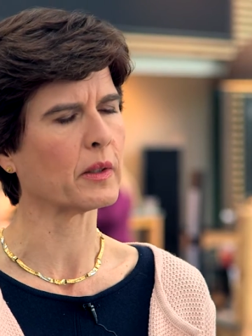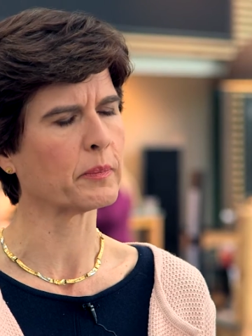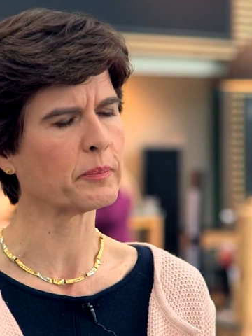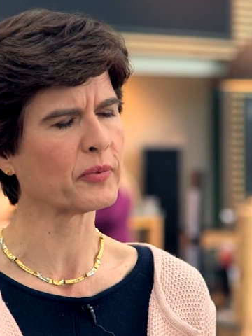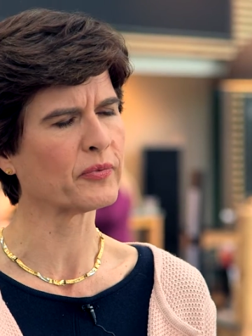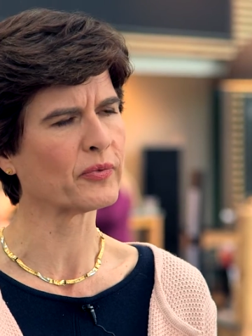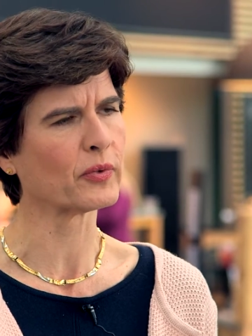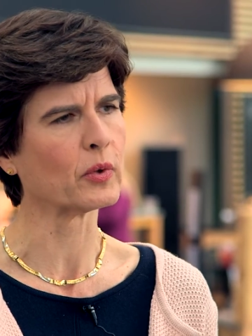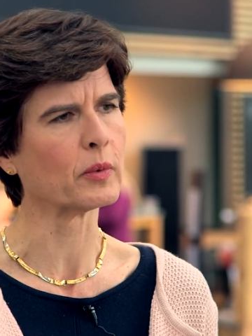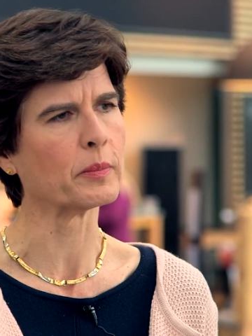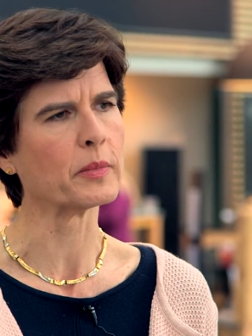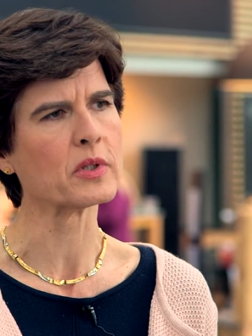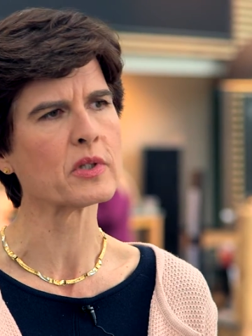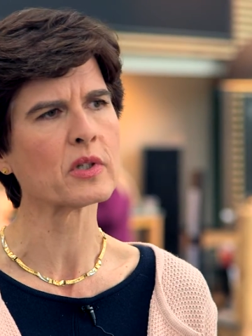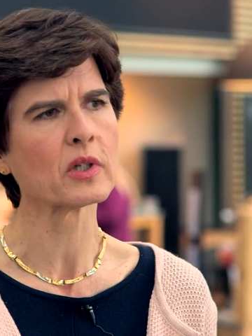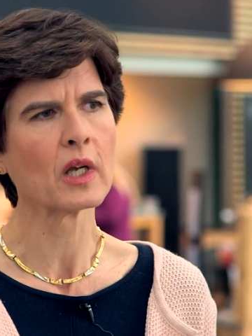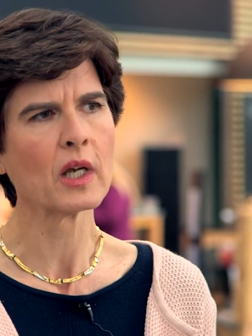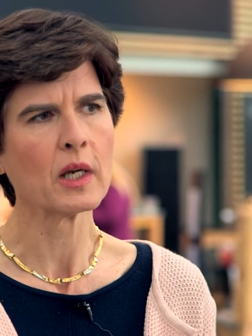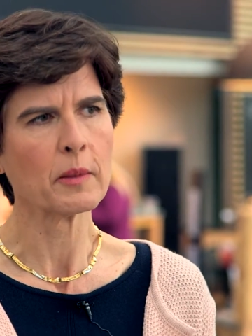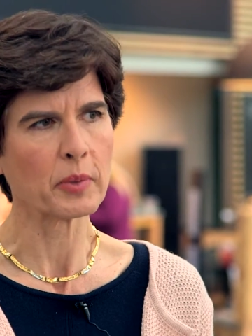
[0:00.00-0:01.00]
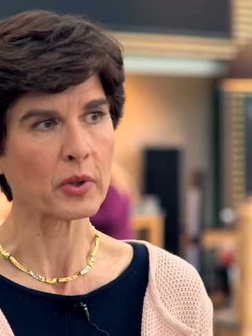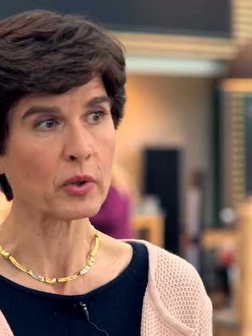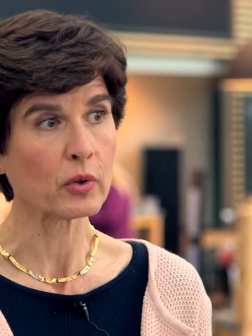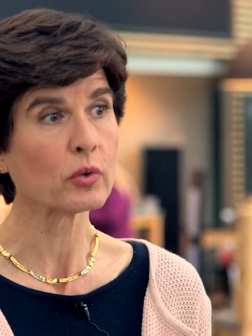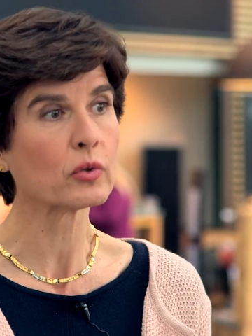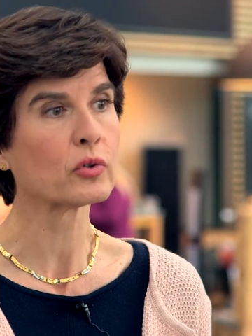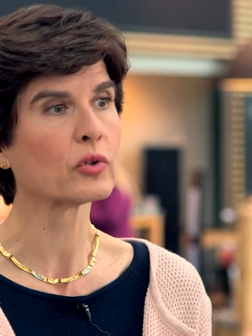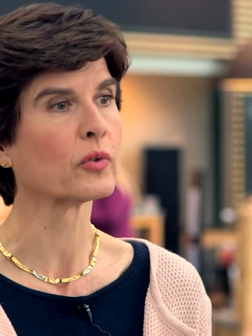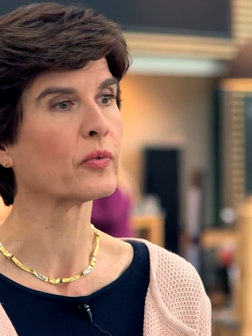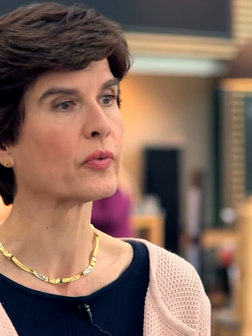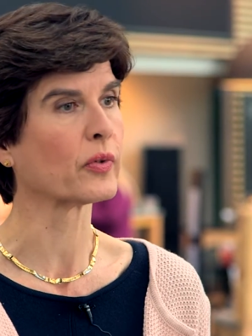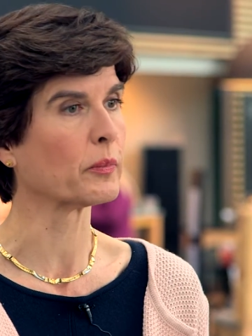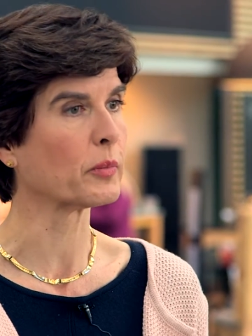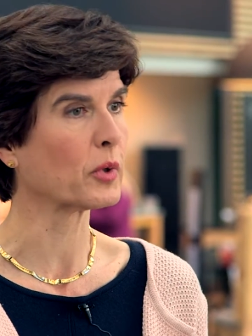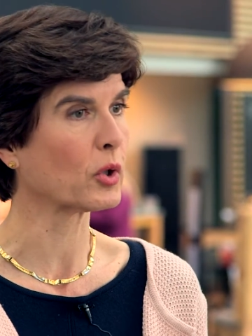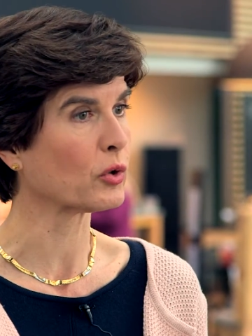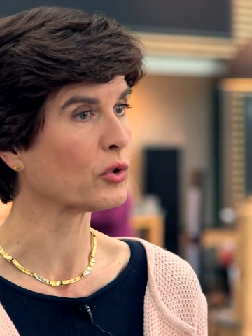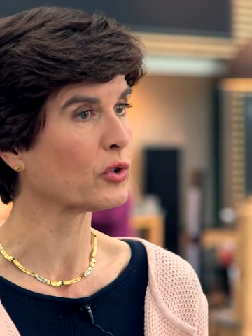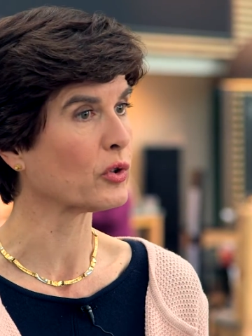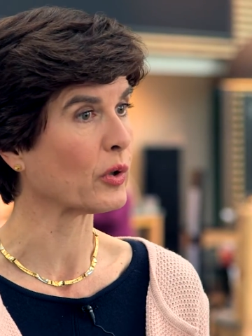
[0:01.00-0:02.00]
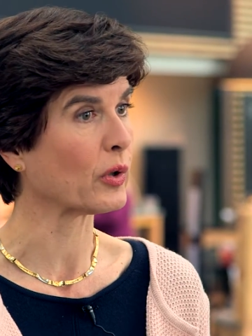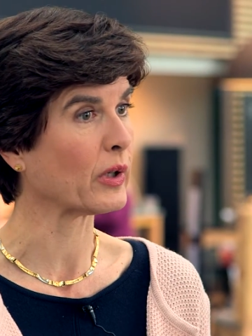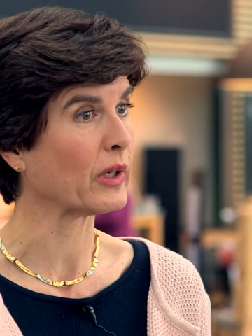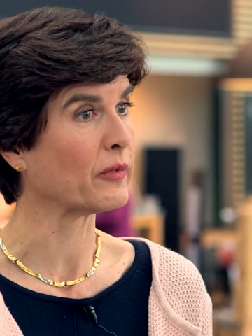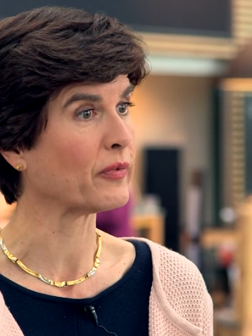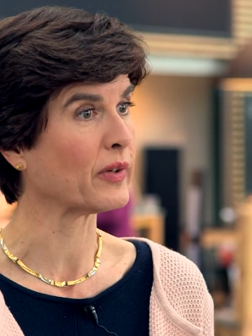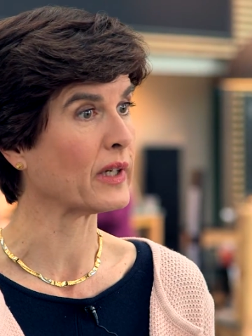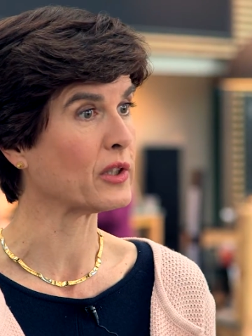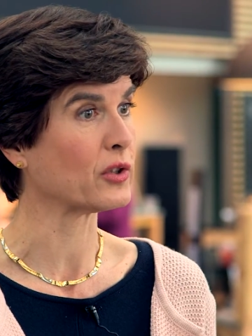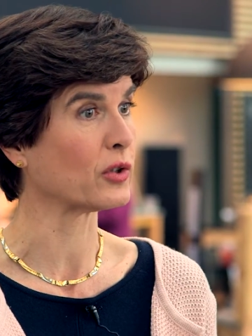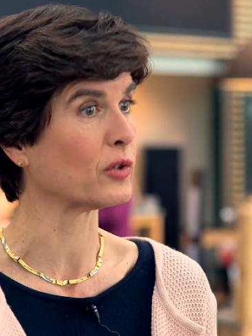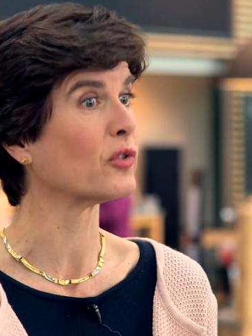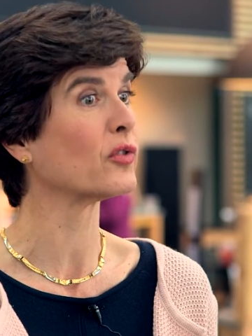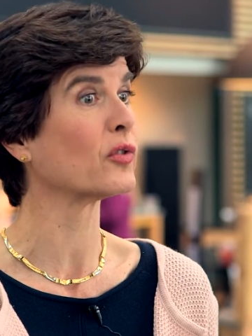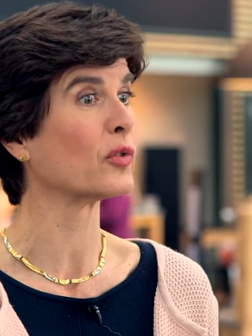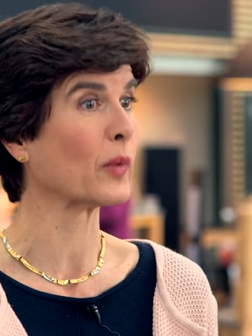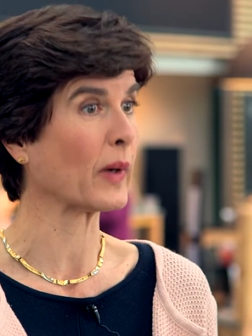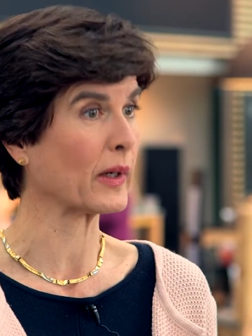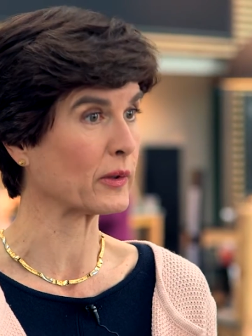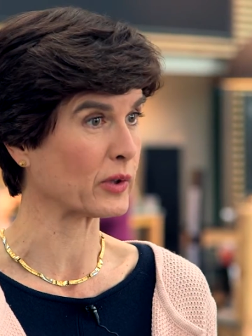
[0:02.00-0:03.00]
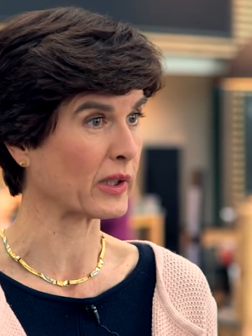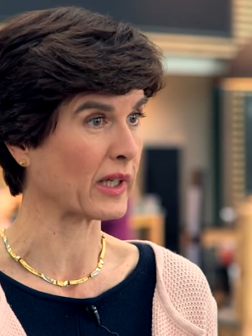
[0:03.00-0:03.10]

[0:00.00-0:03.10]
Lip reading: performance, but also from cost innovations throughout the